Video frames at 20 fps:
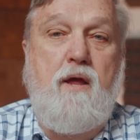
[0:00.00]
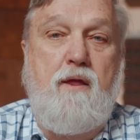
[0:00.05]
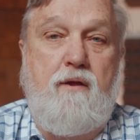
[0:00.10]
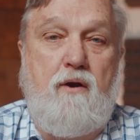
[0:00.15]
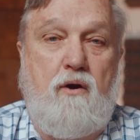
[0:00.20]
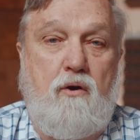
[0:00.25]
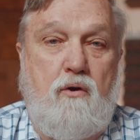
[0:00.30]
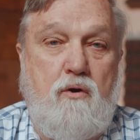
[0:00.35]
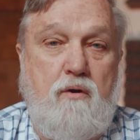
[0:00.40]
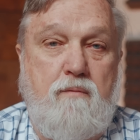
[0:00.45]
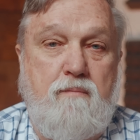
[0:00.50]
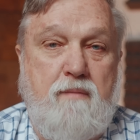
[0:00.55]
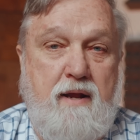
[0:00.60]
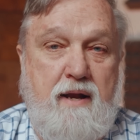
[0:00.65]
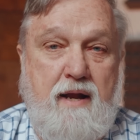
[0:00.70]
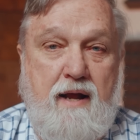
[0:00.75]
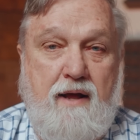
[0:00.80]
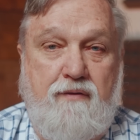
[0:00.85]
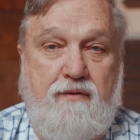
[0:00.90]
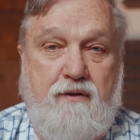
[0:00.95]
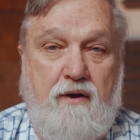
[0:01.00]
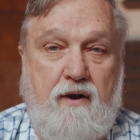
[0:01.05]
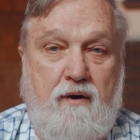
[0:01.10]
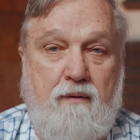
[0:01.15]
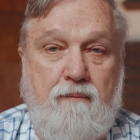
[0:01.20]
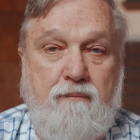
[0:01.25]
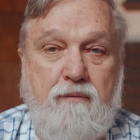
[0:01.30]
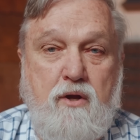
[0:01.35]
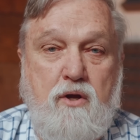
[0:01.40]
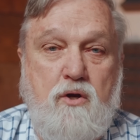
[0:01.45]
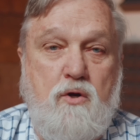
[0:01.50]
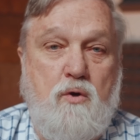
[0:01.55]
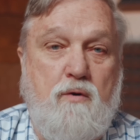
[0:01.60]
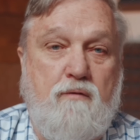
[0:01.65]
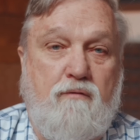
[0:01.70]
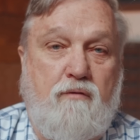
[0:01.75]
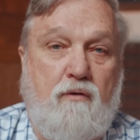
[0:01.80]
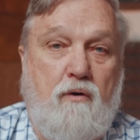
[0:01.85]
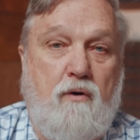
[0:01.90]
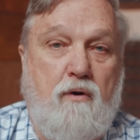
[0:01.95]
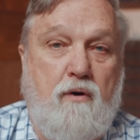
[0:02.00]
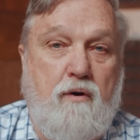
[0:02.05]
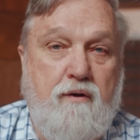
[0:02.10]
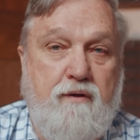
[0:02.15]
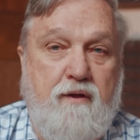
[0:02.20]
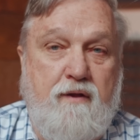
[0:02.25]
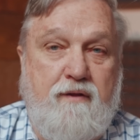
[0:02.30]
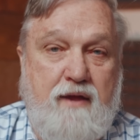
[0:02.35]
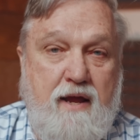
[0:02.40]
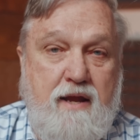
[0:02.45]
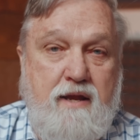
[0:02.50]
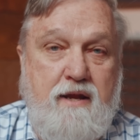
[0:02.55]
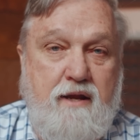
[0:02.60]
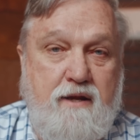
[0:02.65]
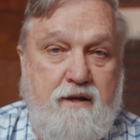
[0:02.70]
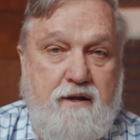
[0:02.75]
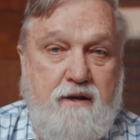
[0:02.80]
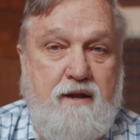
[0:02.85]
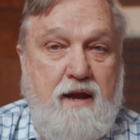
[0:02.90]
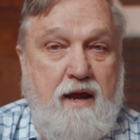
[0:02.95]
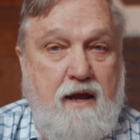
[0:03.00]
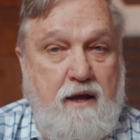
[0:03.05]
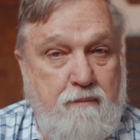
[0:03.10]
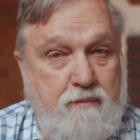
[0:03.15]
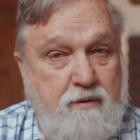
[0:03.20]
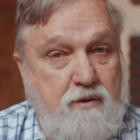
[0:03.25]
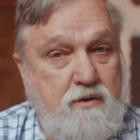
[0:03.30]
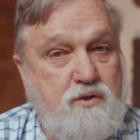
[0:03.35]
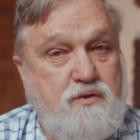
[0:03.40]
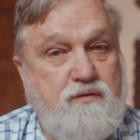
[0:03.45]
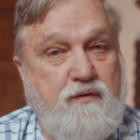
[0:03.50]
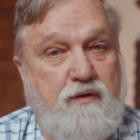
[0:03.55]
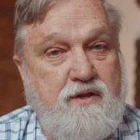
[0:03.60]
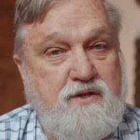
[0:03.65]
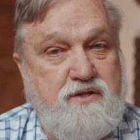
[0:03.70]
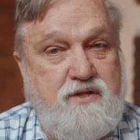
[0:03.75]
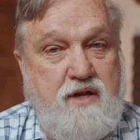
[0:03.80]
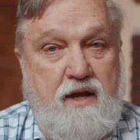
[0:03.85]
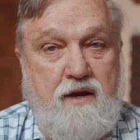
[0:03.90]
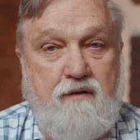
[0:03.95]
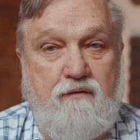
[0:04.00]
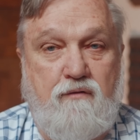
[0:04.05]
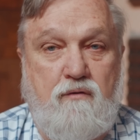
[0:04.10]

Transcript: There are good men out there who have learned that they need to take abuse for the sake of